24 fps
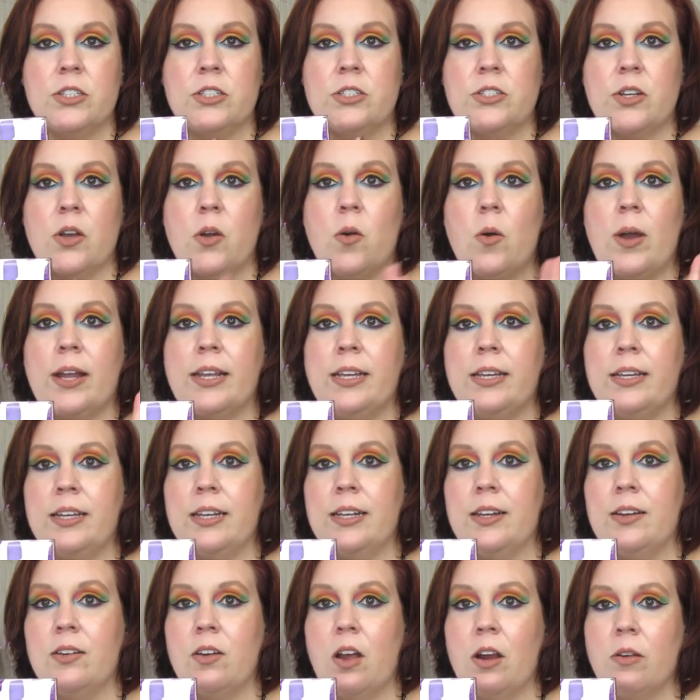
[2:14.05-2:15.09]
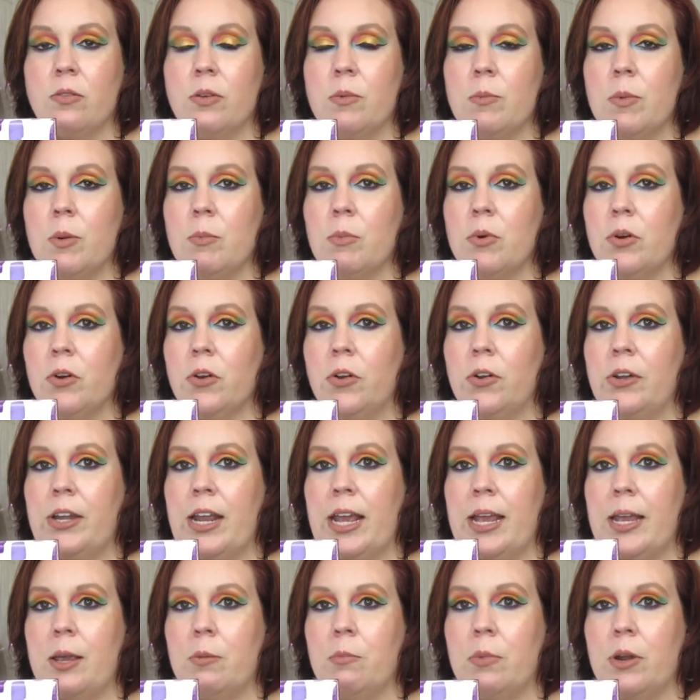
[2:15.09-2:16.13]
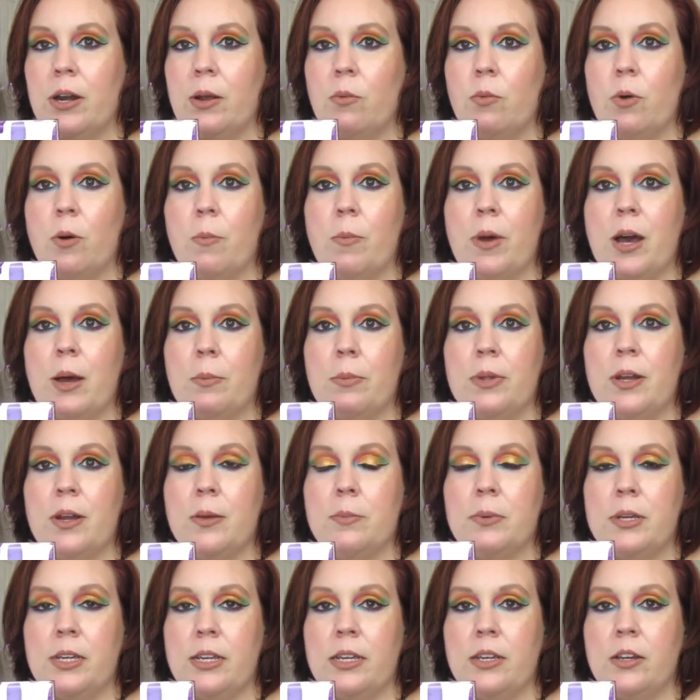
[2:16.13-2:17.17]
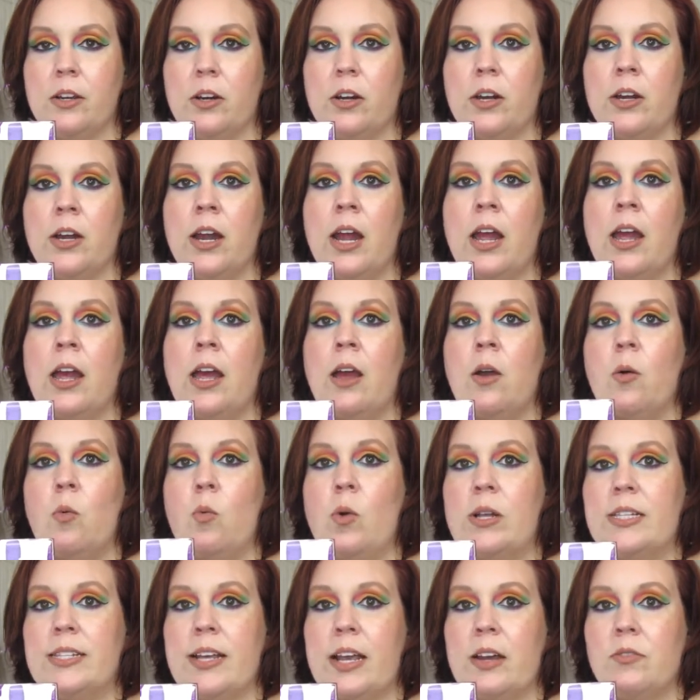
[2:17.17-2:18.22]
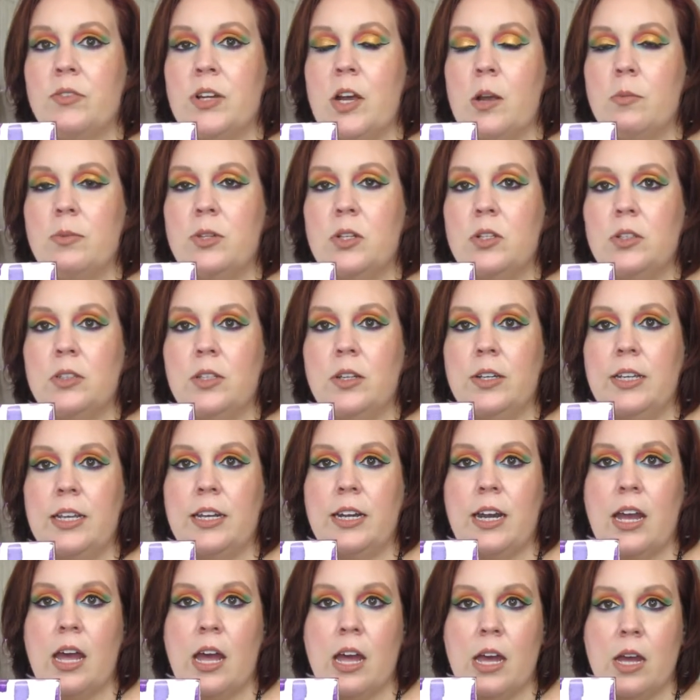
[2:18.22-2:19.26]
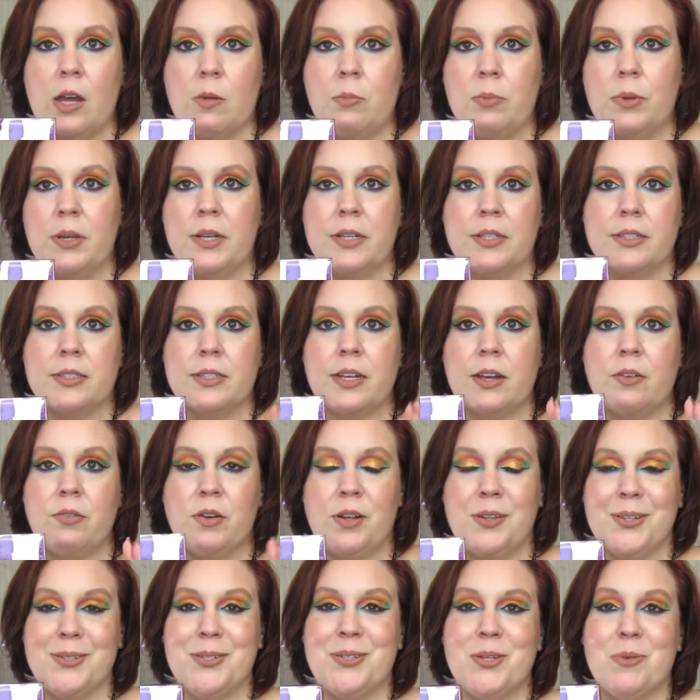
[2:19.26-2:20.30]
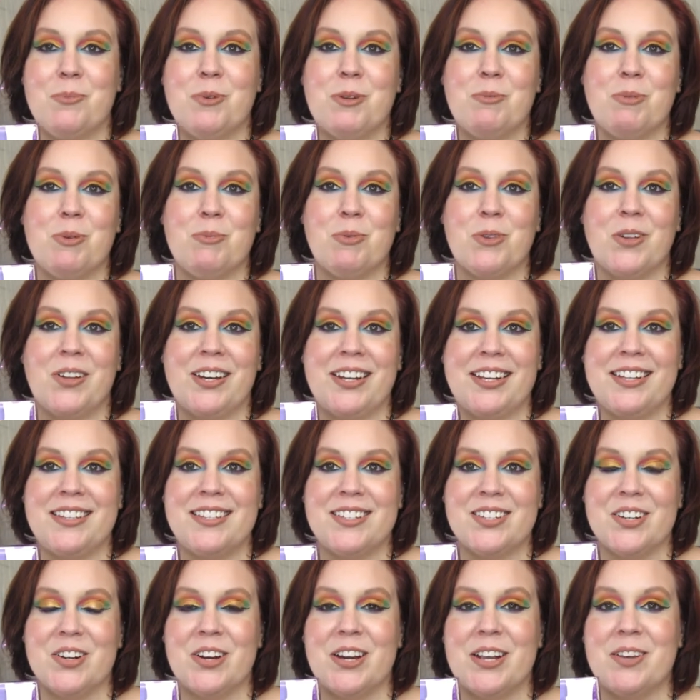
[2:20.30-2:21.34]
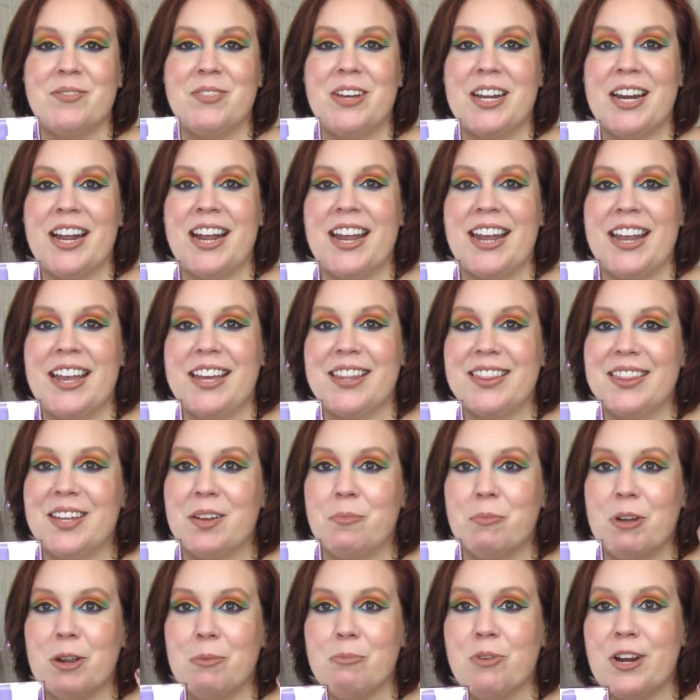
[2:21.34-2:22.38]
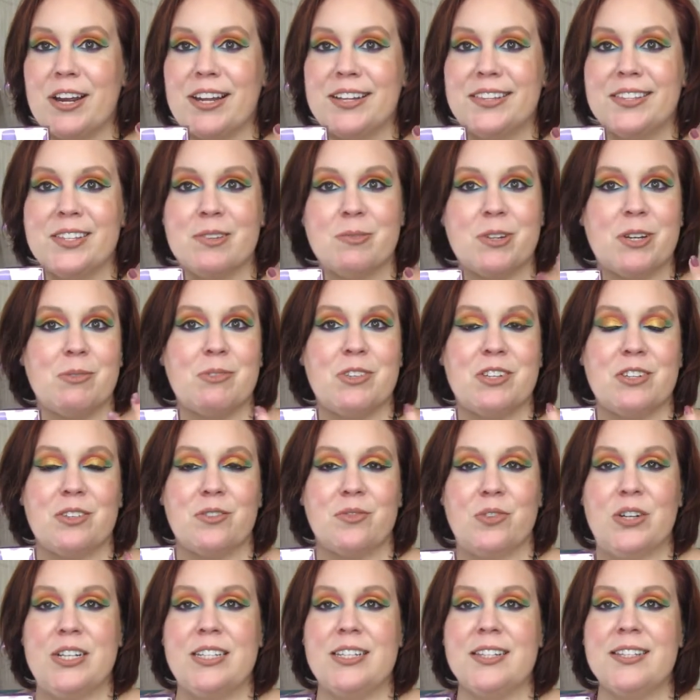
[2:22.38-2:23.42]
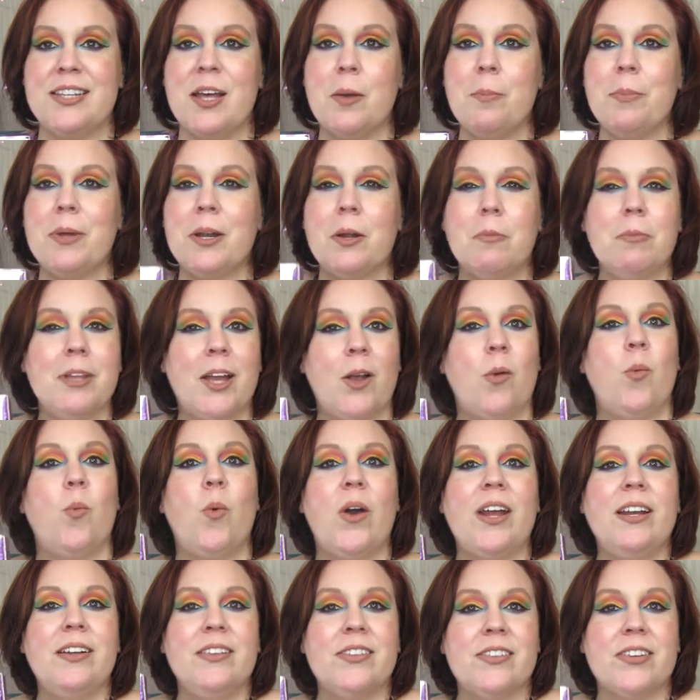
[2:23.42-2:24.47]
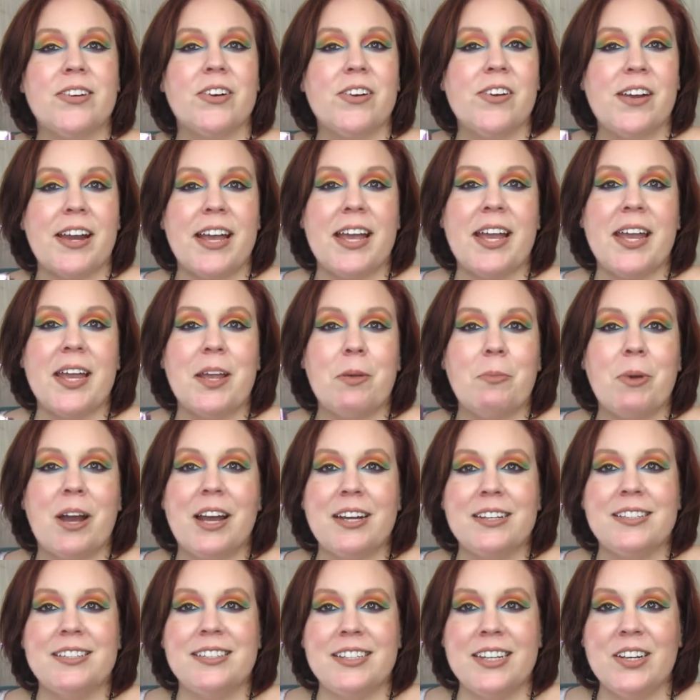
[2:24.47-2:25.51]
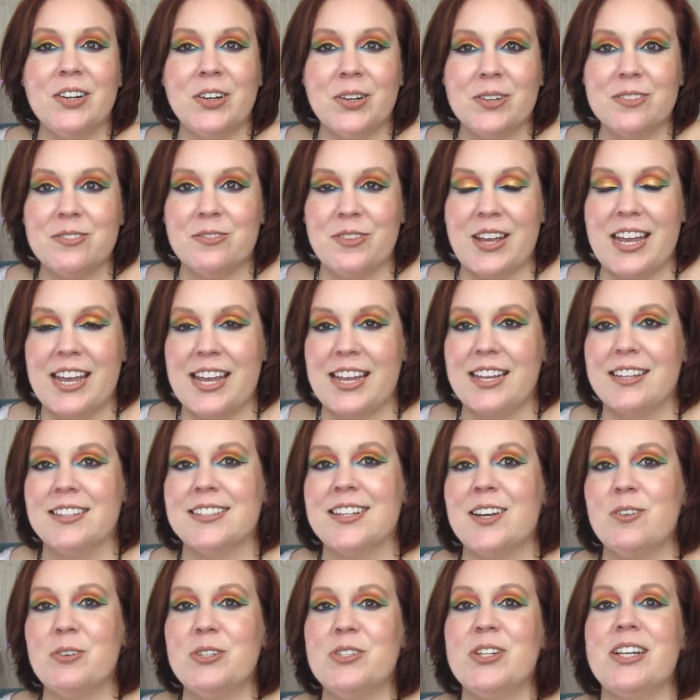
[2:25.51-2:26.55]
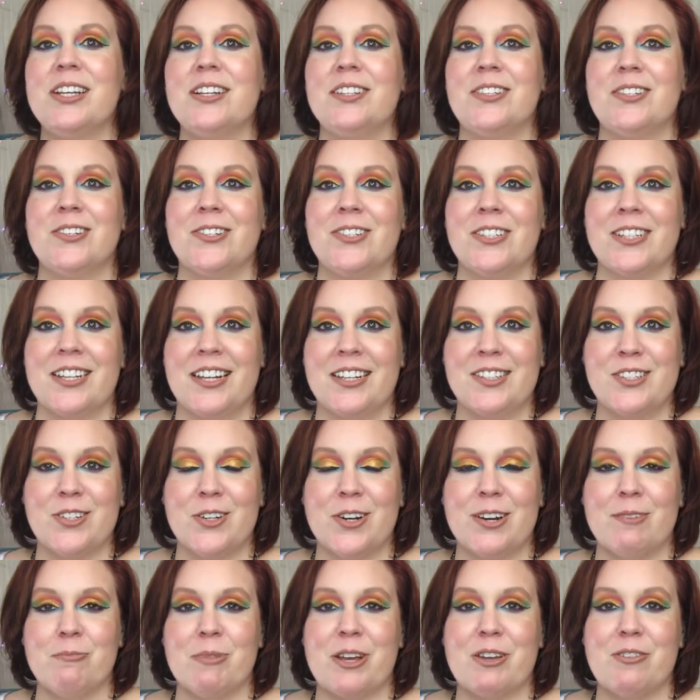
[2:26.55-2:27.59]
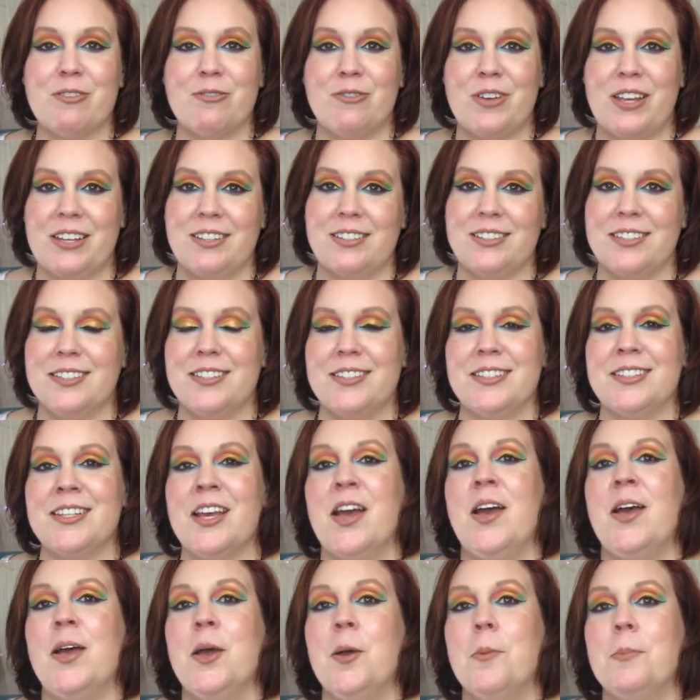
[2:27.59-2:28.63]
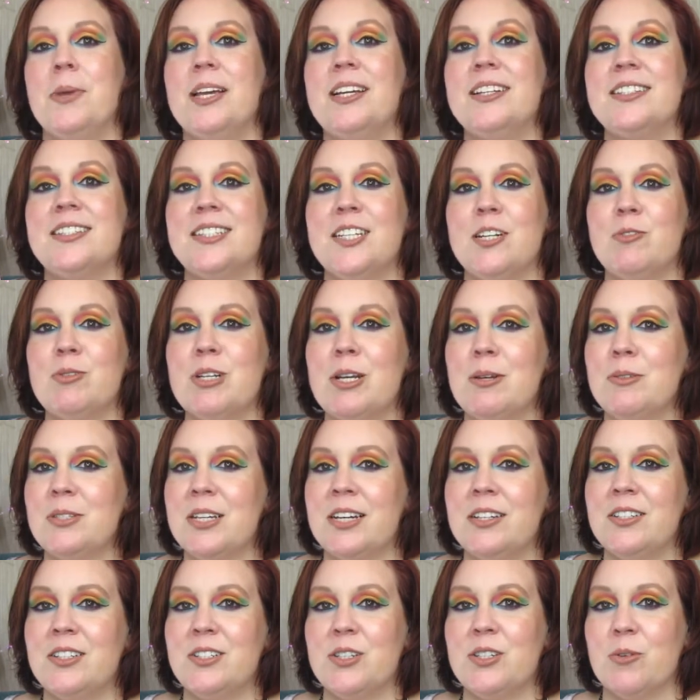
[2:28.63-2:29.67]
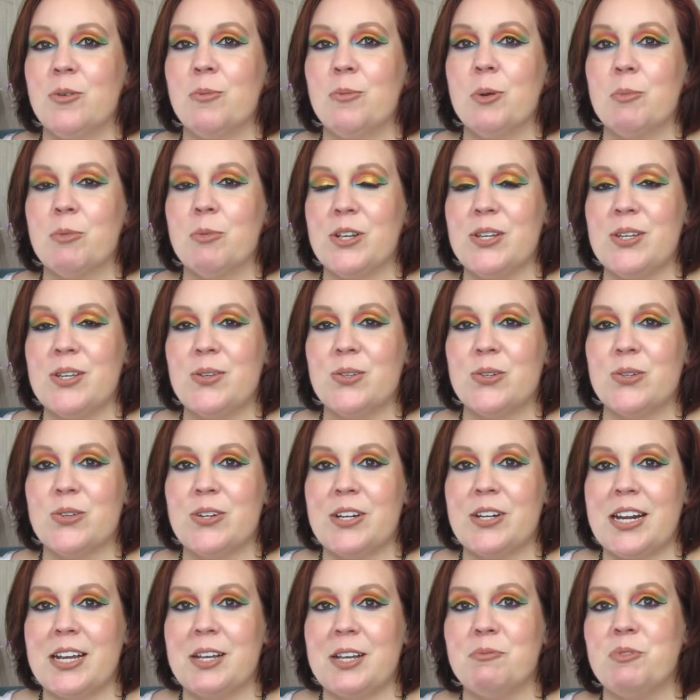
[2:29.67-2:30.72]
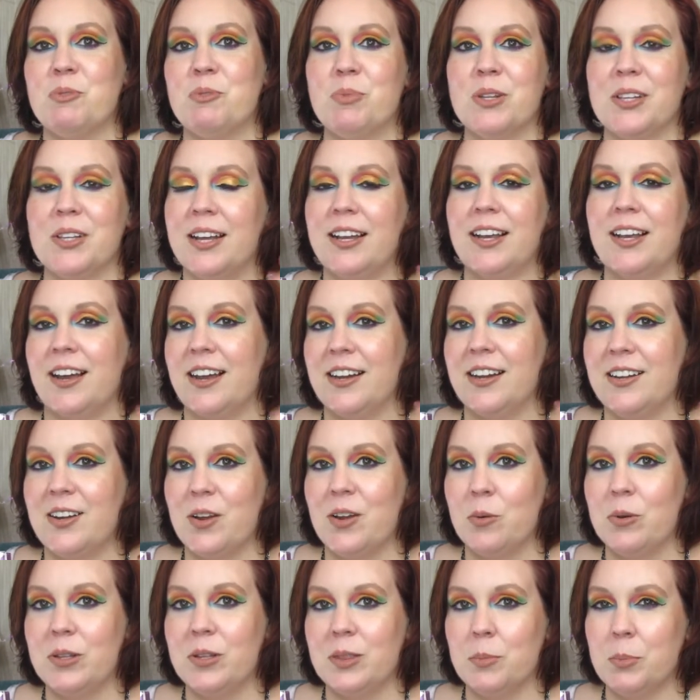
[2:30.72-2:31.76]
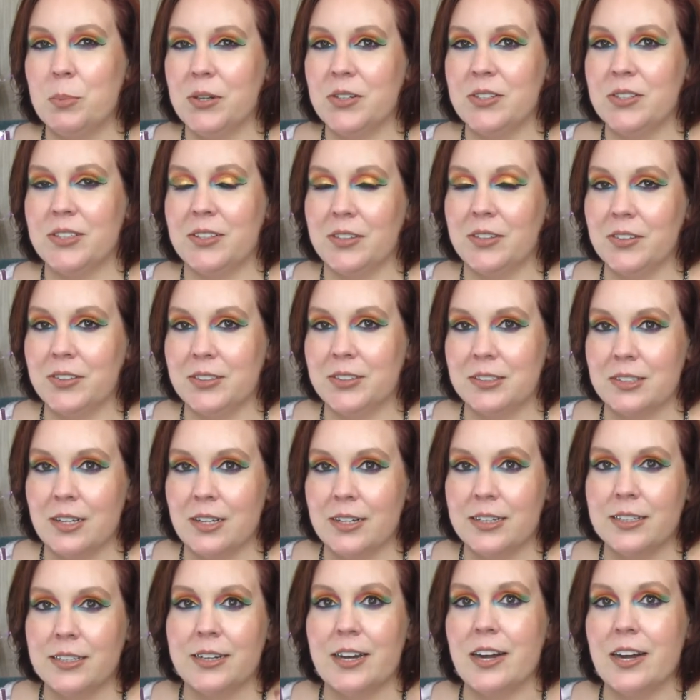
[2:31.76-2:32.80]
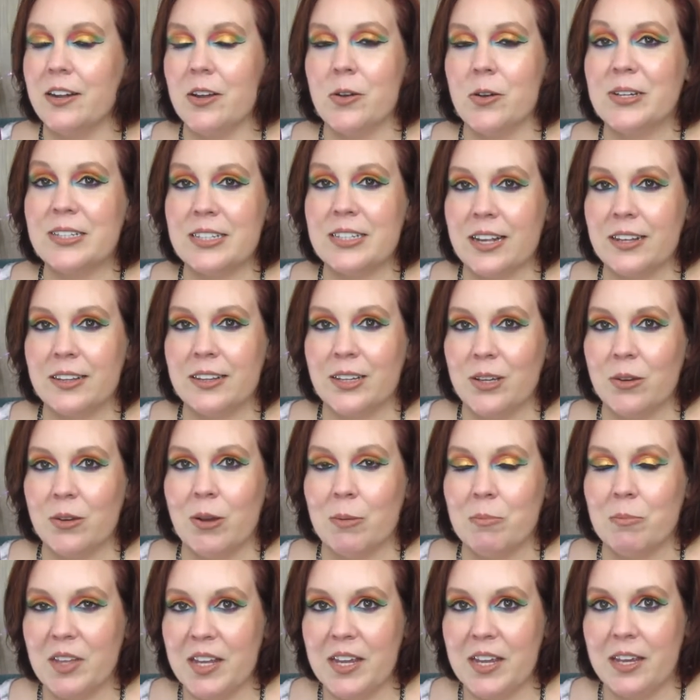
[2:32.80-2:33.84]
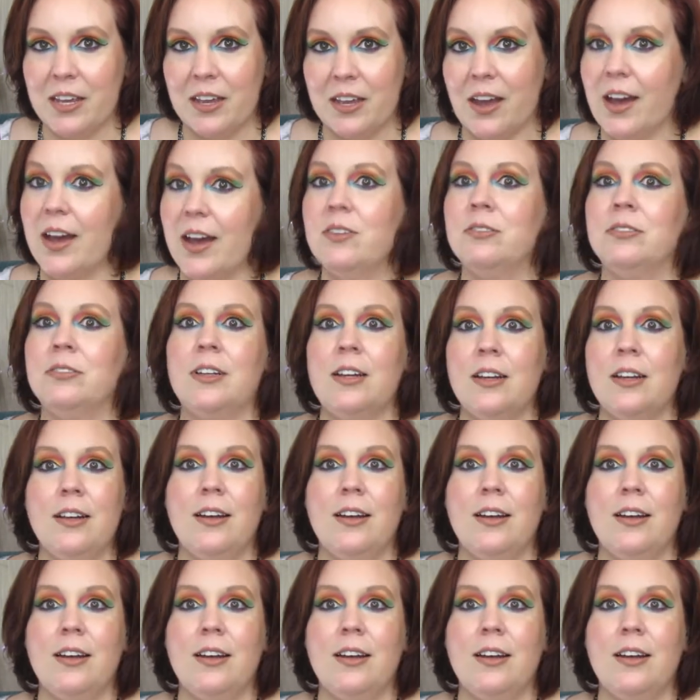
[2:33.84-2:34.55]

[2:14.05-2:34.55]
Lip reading: So I cannot remember her name, but I will pop it up here once I have time to look it up, because I follow so many people on Instagram and I hate that my brain sometimes just freezes up and I'm like, what is her name? I see her face. I wish I could search Instagram by faces, because sometimes I just don't remember usernames, but like I know what the person looks like and I know exactly who I'm thinking of.